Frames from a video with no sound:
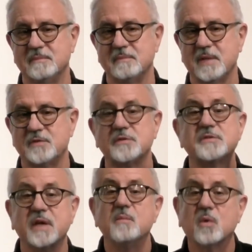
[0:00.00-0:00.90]
That's the
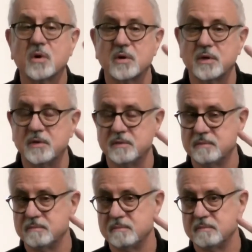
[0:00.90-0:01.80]
same word
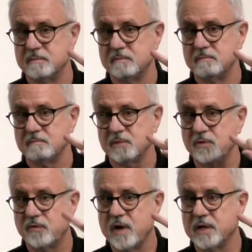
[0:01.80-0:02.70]
that you
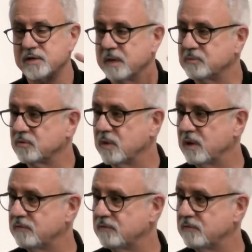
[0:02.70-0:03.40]
find in chapter 12.